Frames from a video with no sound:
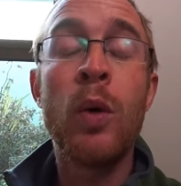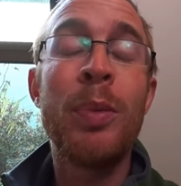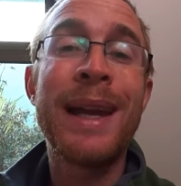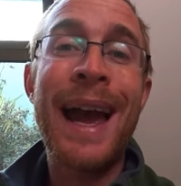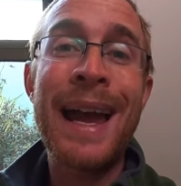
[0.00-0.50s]
will
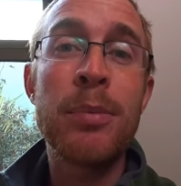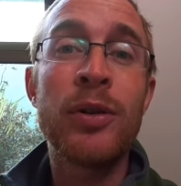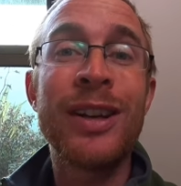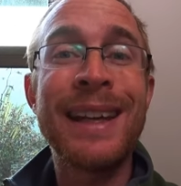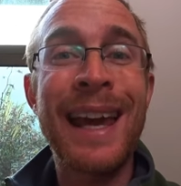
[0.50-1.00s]
be
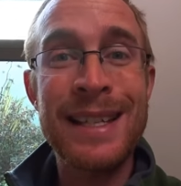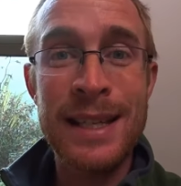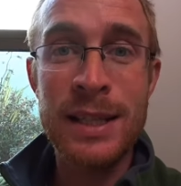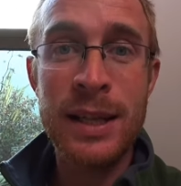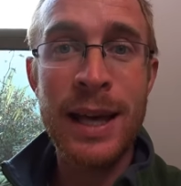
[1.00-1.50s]
able to get
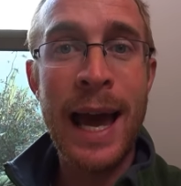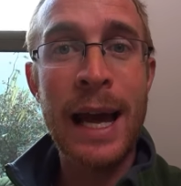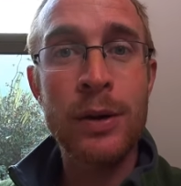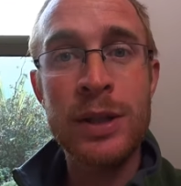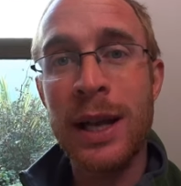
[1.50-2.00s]
into the
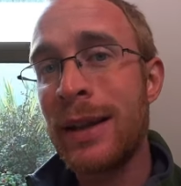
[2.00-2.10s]
house.